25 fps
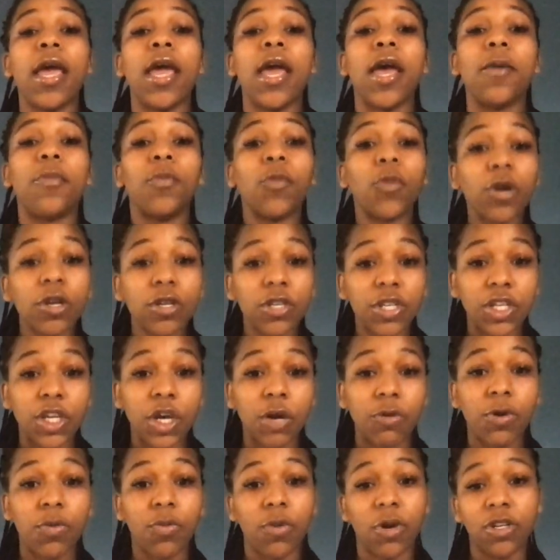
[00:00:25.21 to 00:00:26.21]
and more
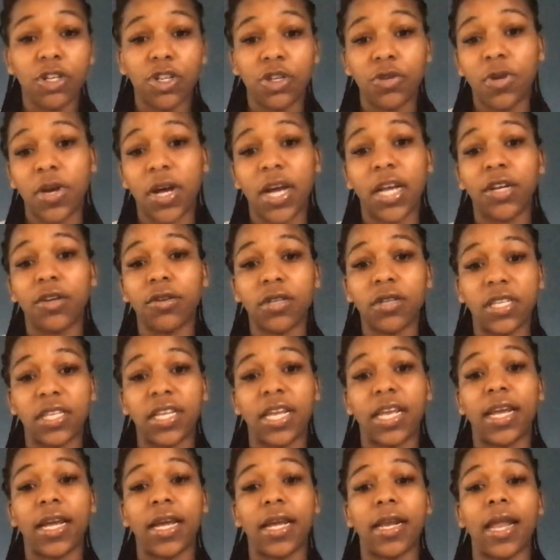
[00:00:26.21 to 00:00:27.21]
so, we want you to
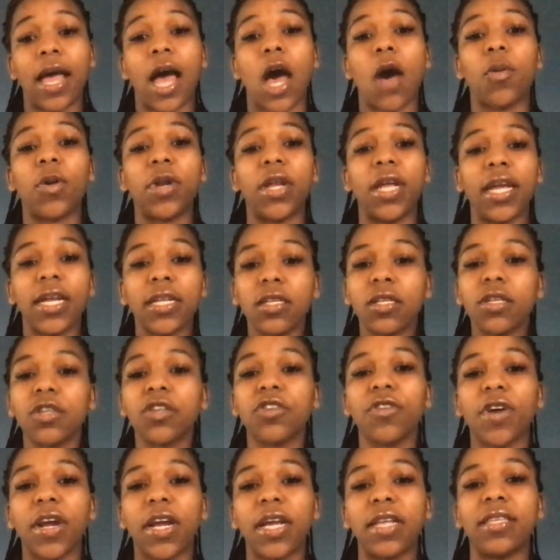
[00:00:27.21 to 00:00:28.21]
understand how it
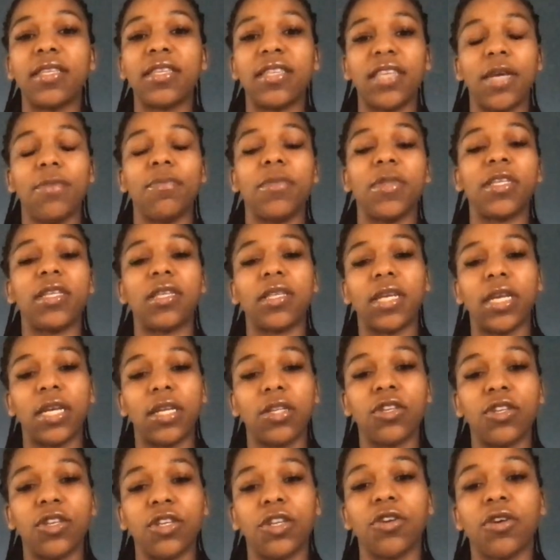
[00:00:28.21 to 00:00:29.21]
integrates seamlessly
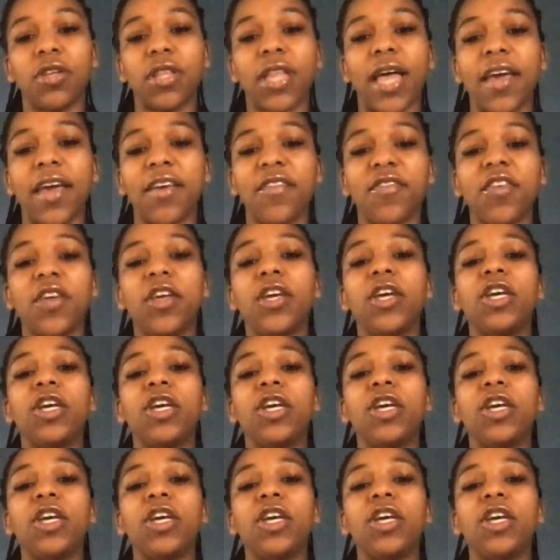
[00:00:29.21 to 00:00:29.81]
into your life.